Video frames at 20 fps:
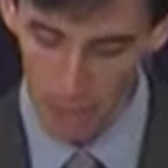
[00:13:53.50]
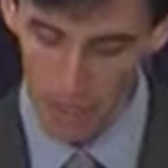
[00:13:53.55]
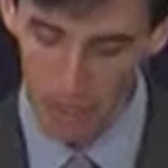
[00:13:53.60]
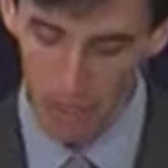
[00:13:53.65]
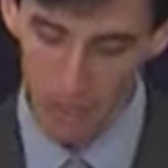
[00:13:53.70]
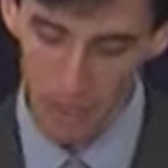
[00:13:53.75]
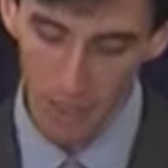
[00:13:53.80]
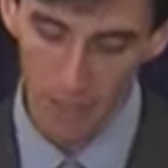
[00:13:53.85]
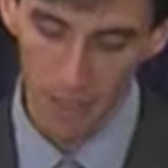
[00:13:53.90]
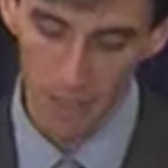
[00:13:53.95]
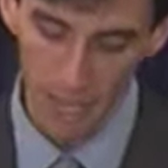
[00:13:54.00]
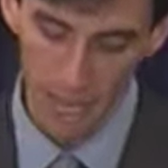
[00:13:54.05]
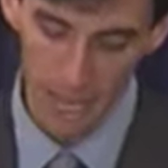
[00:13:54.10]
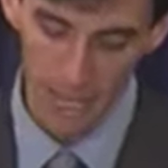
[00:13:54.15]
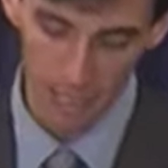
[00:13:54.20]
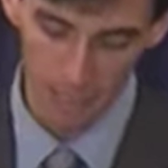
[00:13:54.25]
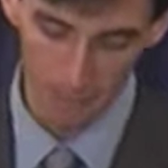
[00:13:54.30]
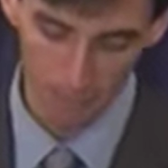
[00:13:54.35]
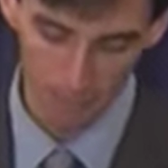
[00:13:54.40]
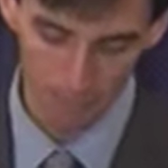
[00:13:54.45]
been a
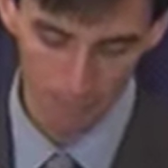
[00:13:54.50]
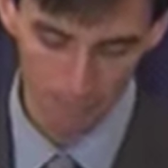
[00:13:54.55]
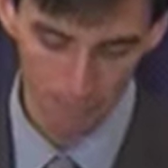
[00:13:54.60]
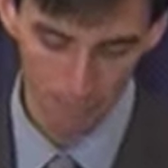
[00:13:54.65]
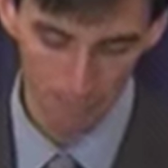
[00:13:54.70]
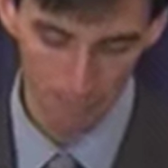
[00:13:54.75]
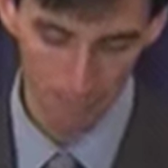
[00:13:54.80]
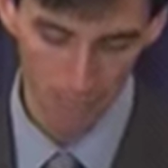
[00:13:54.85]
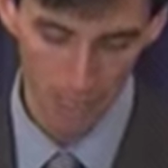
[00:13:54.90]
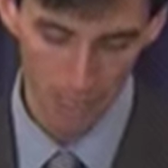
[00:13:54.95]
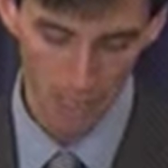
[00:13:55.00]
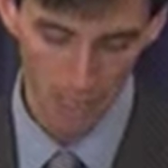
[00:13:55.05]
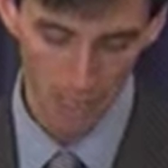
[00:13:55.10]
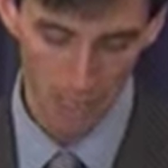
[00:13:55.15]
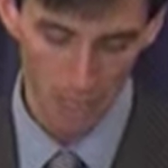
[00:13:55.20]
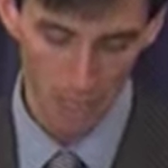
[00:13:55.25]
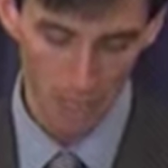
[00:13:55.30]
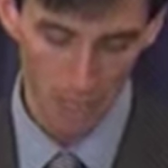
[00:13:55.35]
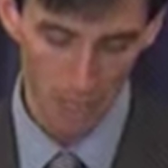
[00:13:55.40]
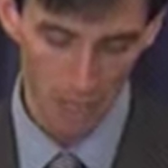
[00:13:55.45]
day
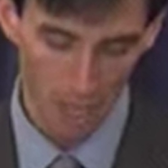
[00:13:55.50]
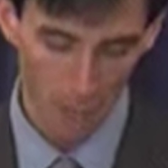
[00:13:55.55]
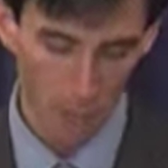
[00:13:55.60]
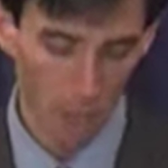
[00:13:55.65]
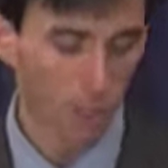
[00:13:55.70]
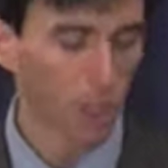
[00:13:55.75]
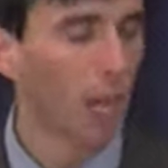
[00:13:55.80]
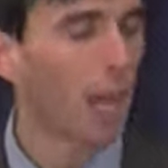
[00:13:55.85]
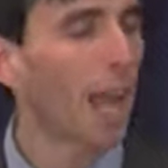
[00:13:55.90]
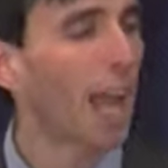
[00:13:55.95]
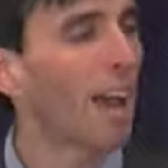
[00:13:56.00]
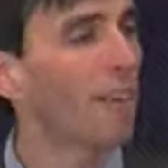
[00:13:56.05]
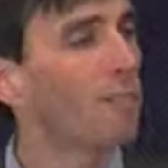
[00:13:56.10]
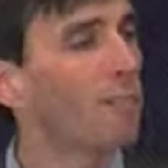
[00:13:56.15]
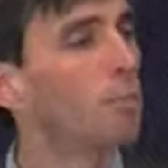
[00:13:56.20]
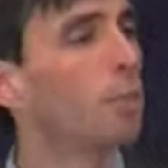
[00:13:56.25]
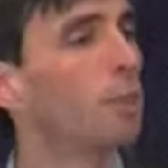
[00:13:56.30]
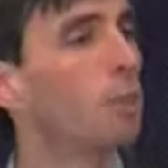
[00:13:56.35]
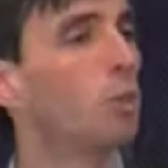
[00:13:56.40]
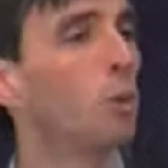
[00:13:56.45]
on which I
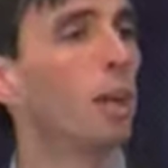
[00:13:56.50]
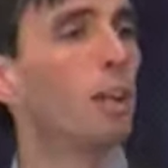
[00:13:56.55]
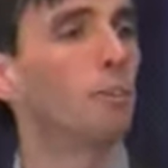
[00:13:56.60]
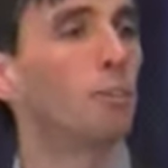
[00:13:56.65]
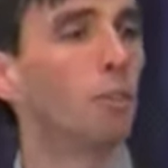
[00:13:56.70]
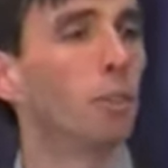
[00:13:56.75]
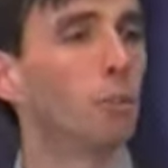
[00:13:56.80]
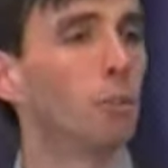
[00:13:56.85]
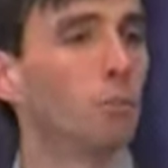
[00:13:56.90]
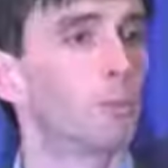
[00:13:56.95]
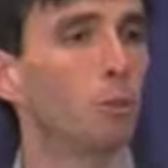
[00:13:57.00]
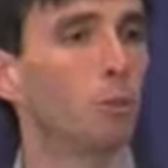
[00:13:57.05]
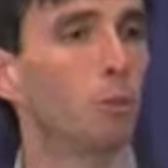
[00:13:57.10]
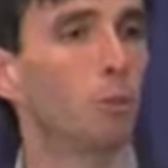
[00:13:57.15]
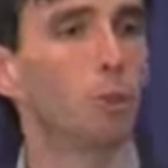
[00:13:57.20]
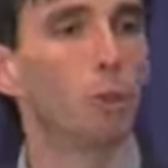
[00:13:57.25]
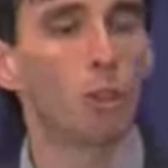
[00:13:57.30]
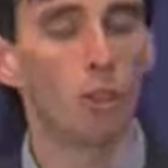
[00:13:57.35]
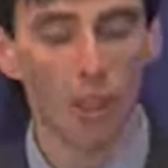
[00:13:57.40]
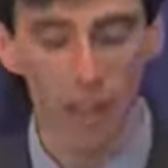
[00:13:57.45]
haven't been grateful
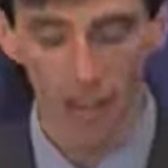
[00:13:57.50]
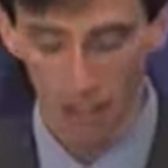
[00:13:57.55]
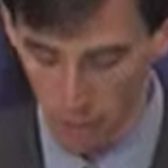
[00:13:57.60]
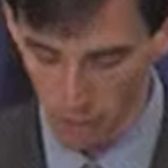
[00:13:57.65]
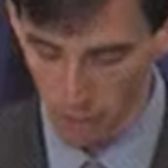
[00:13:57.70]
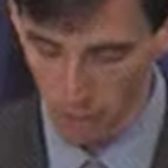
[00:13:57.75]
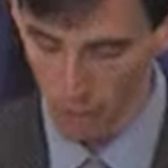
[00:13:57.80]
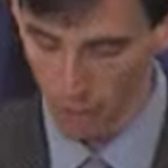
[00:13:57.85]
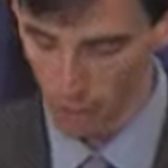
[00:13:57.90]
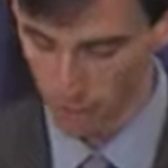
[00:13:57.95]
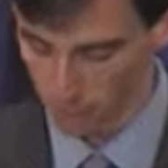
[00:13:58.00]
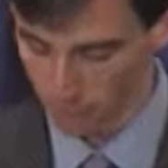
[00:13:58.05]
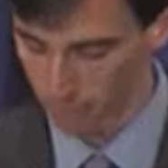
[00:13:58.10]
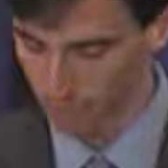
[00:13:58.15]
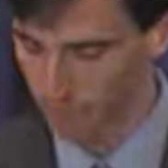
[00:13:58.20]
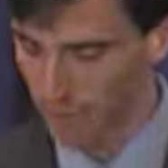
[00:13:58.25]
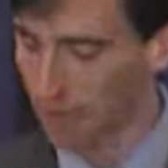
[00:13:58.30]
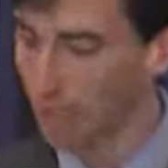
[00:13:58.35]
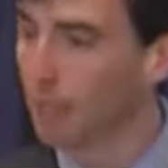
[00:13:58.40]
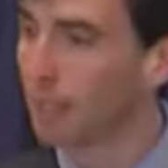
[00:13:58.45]
for their decision
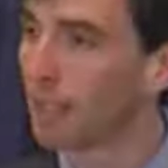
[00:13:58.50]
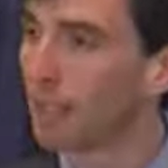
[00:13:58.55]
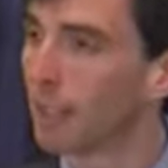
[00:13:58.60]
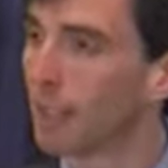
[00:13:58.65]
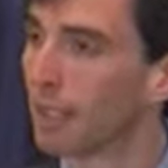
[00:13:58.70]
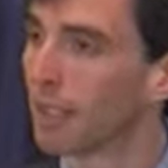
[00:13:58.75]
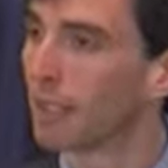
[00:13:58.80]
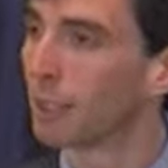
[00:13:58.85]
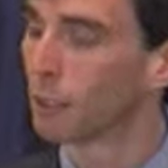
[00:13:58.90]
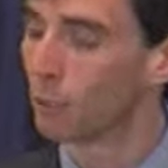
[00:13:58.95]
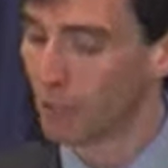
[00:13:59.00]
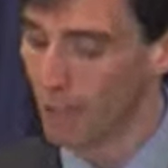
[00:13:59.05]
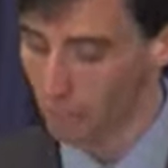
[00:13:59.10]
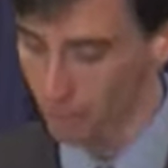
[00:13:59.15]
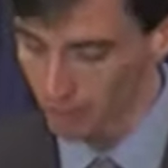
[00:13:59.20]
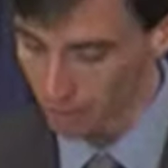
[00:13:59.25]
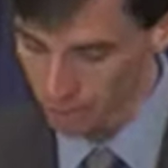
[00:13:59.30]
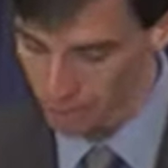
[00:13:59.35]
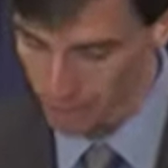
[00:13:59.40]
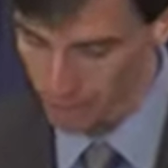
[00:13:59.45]
to
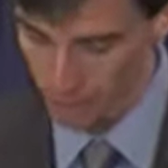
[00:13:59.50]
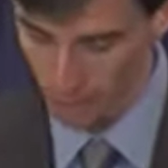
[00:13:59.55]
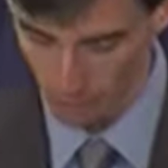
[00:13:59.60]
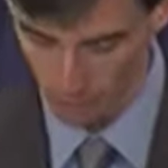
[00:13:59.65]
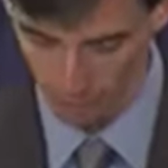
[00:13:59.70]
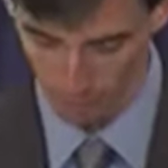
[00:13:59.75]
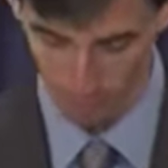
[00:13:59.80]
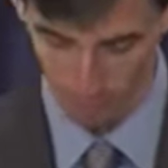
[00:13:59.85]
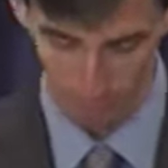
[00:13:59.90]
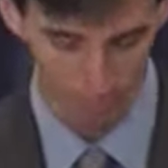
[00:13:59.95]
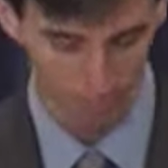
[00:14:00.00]
settle here.